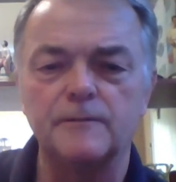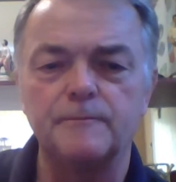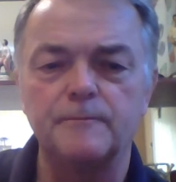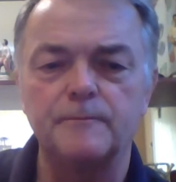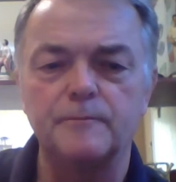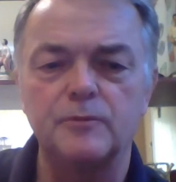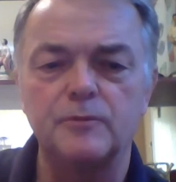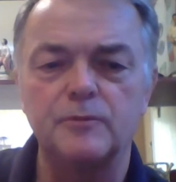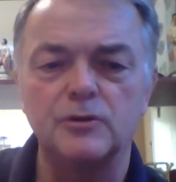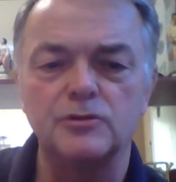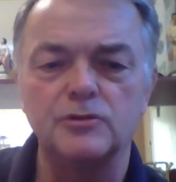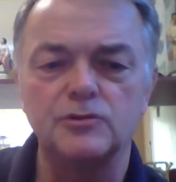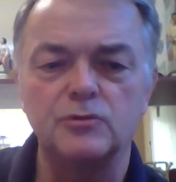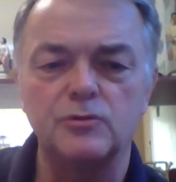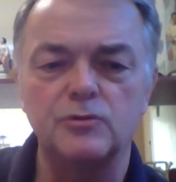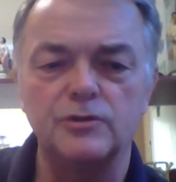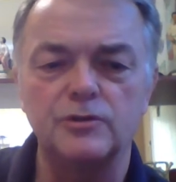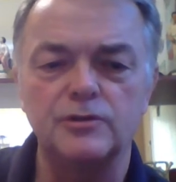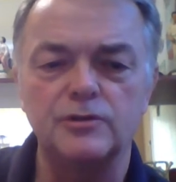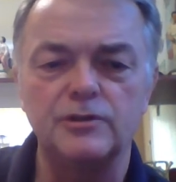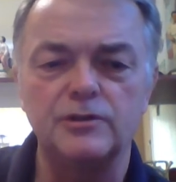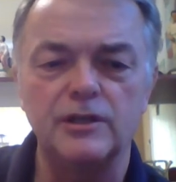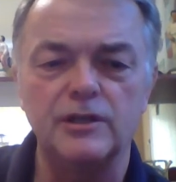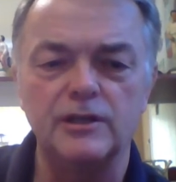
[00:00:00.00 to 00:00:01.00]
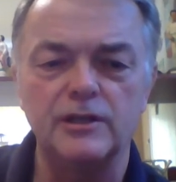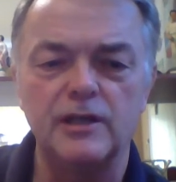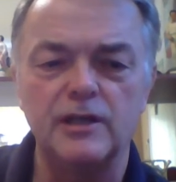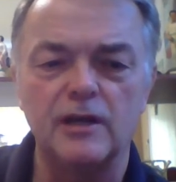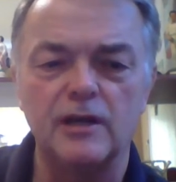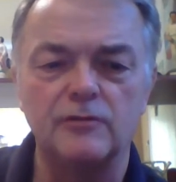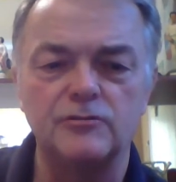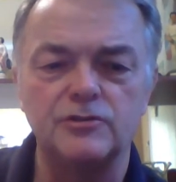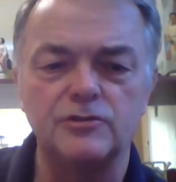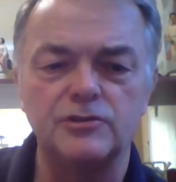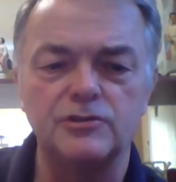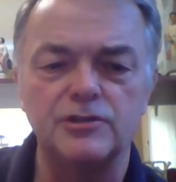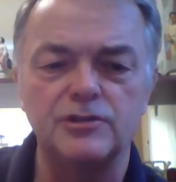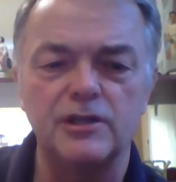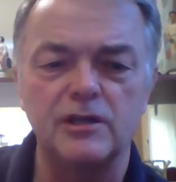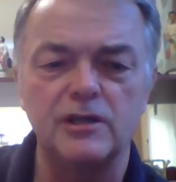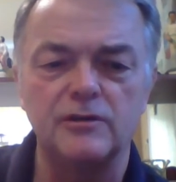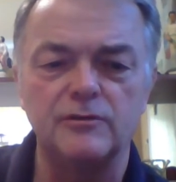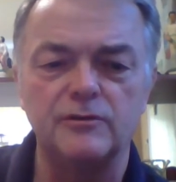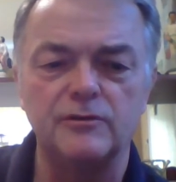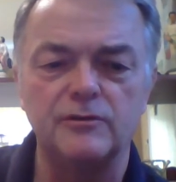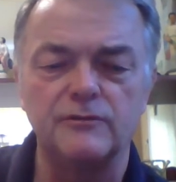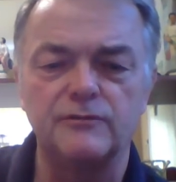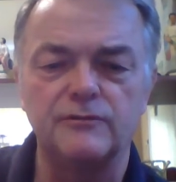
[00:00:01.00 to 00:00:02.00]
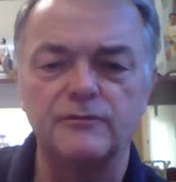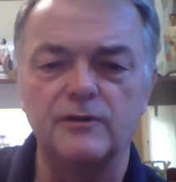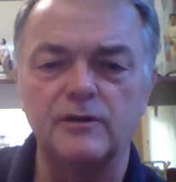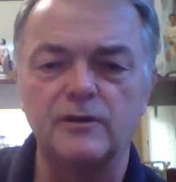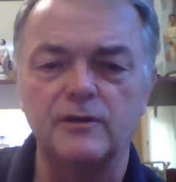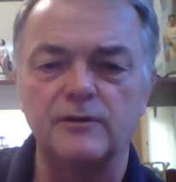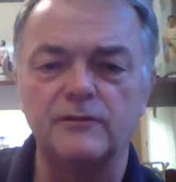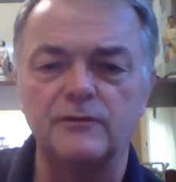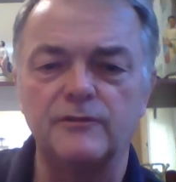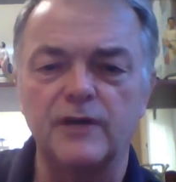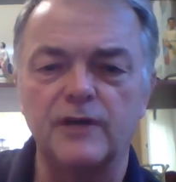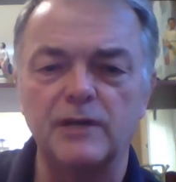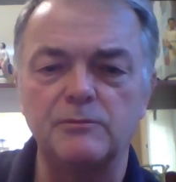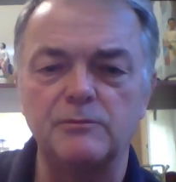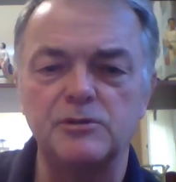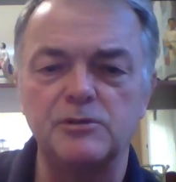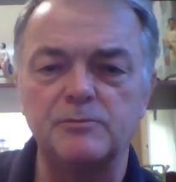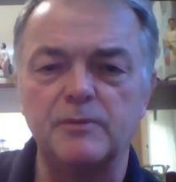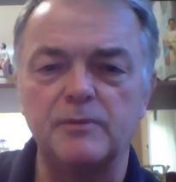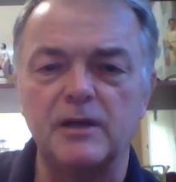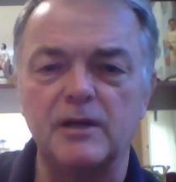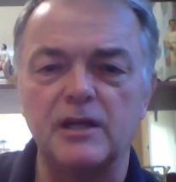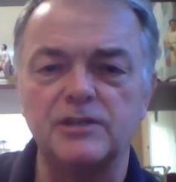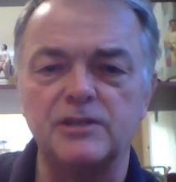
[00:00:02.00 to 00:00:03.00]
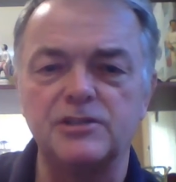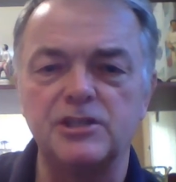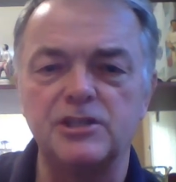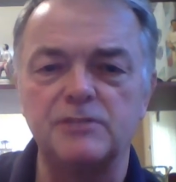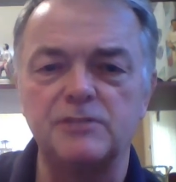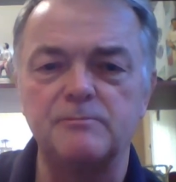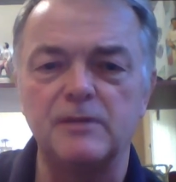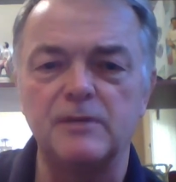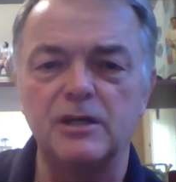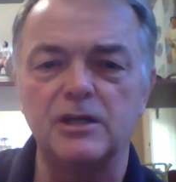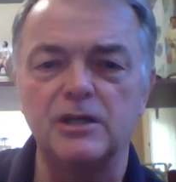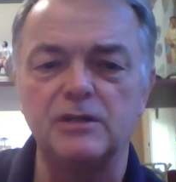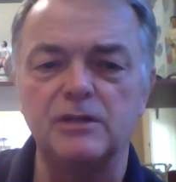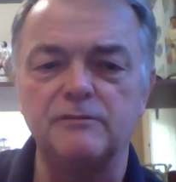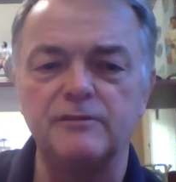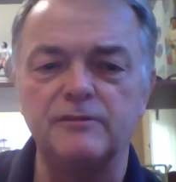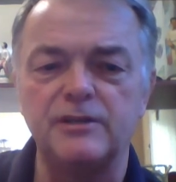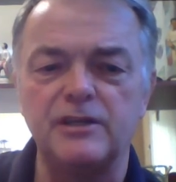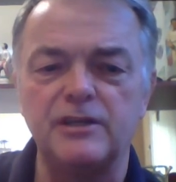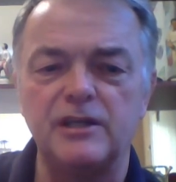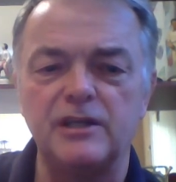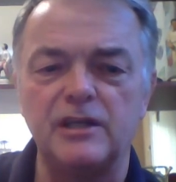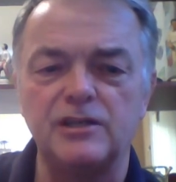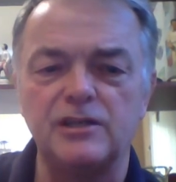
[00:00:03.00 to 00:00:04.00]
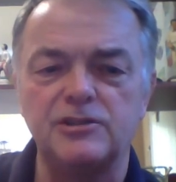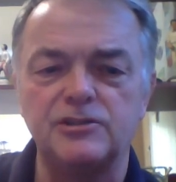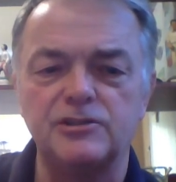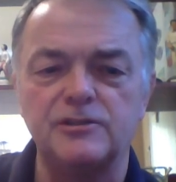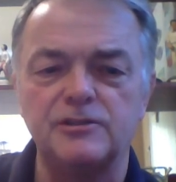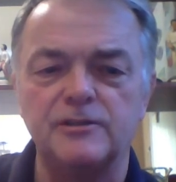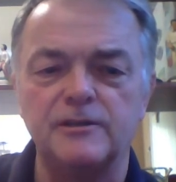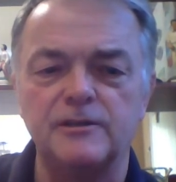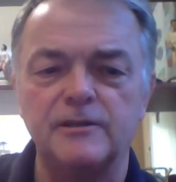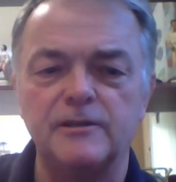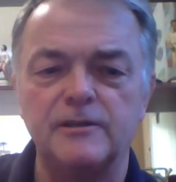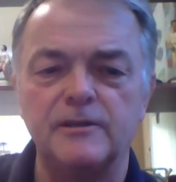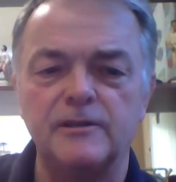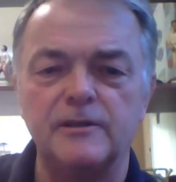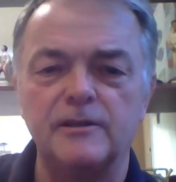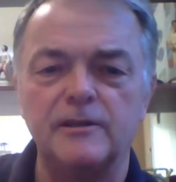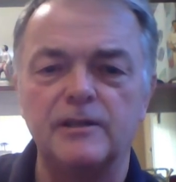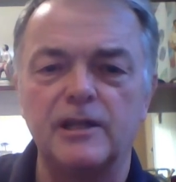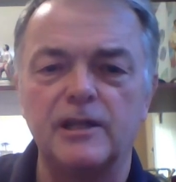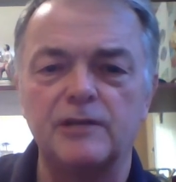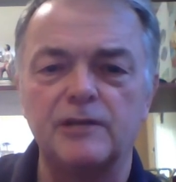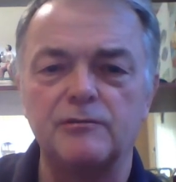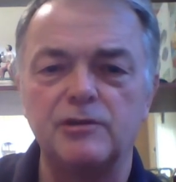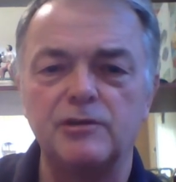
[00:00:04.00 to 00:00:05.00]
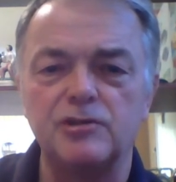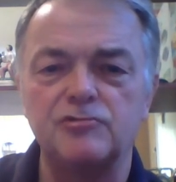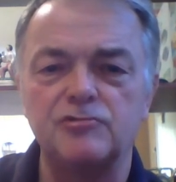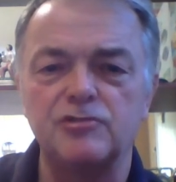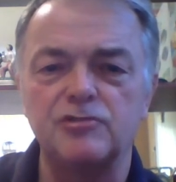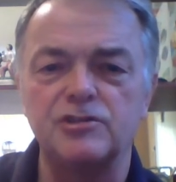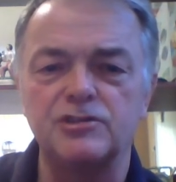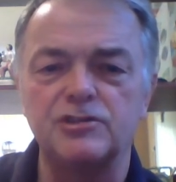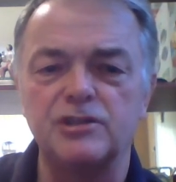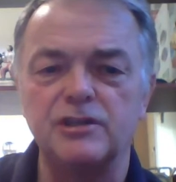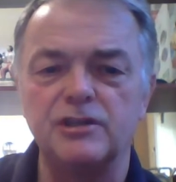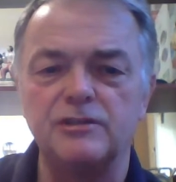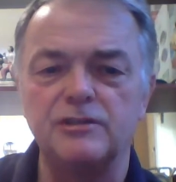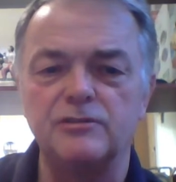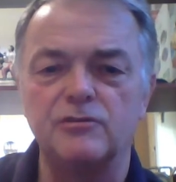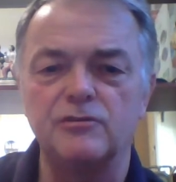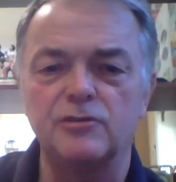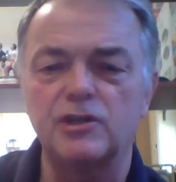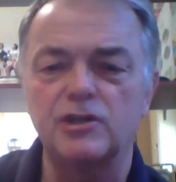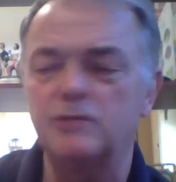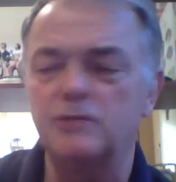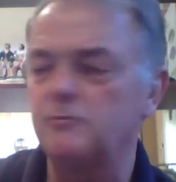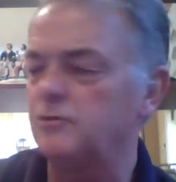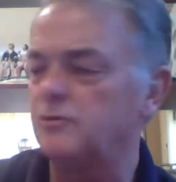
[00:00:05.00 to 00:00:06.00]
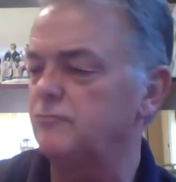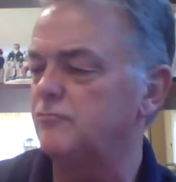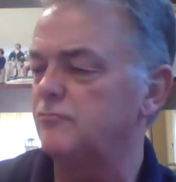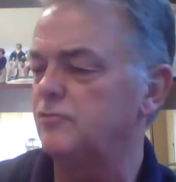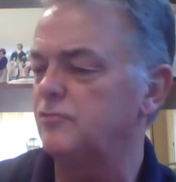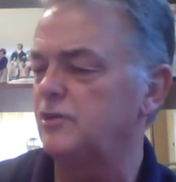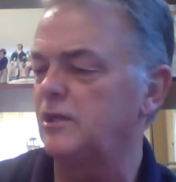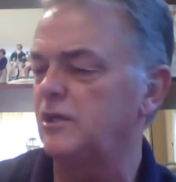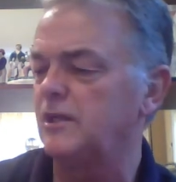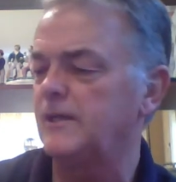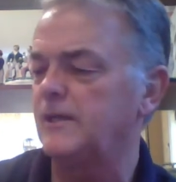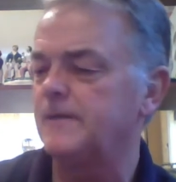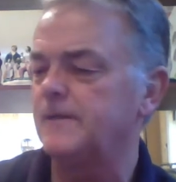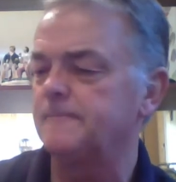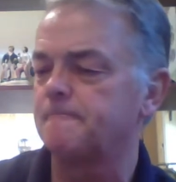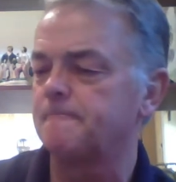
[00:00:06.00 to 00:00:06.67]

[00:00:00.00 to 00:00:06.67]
puts all the encounters down of the famous players he's met over the years. Another interesting document, really.